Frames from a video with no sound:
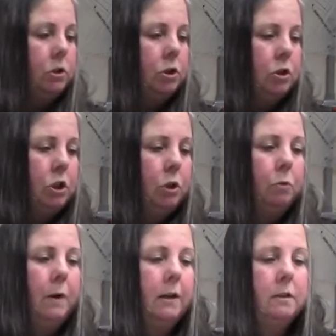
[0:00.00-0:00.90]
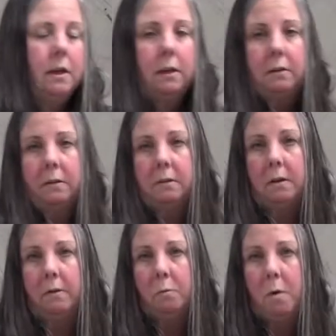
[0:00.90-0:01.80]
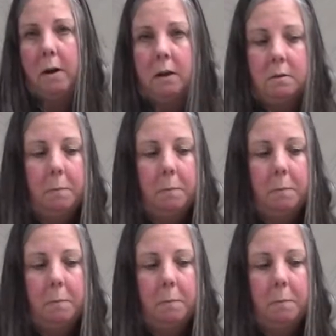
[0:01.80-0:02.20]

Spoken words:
2 rectangles of 1-inch